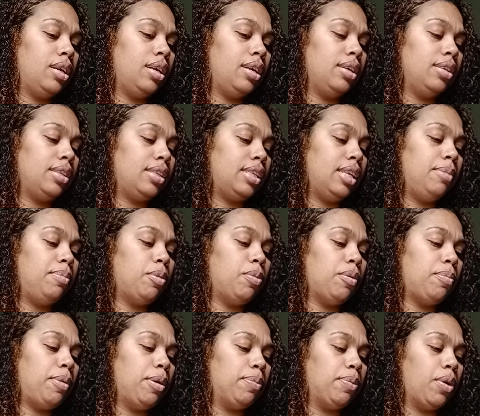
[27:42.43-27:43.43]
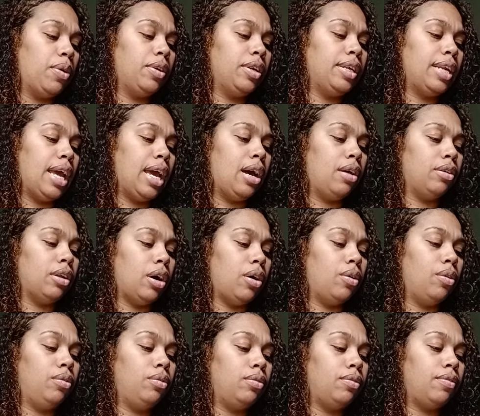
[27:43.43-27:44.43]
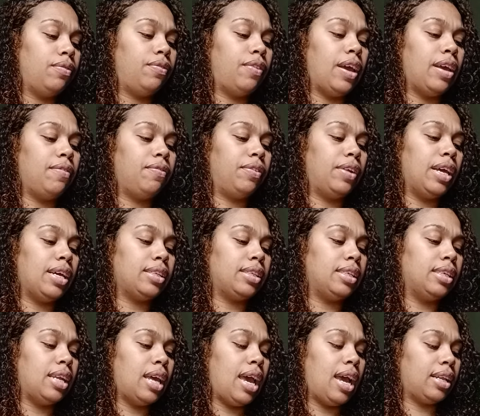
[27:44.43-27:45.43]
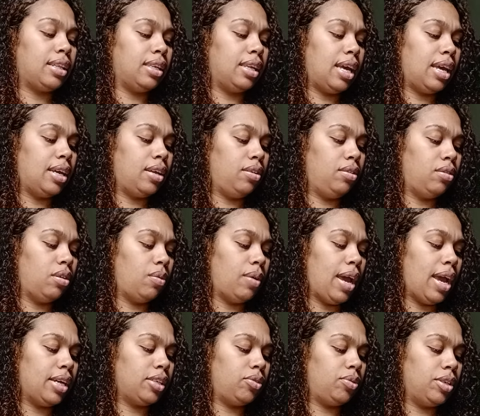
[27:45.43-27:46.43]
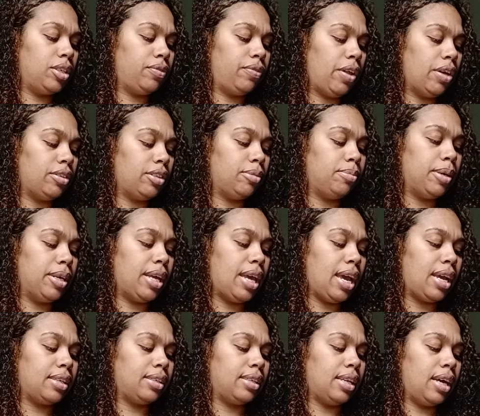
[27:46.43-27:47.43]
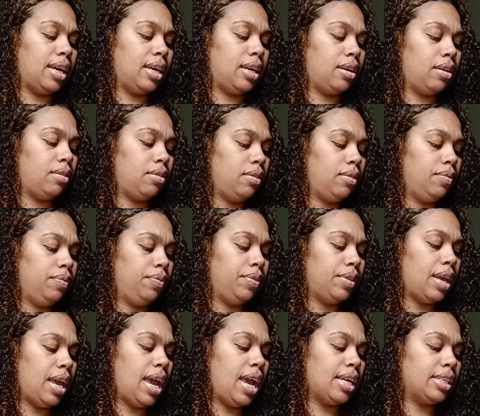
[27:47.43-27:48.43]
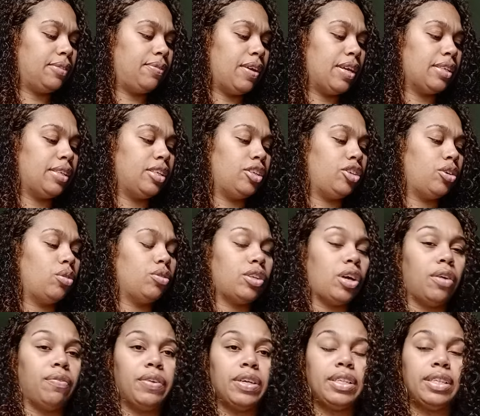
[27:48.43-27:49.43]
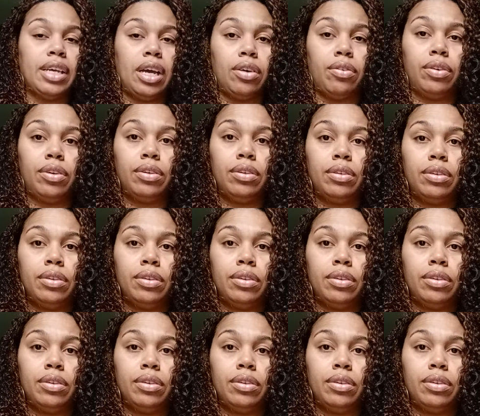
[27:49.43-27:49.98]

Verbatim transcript: sleeping with people on the down low, fake flexing, acting like, you know, acts rich, flosses money, acts like, acts fancy, shows off, etc.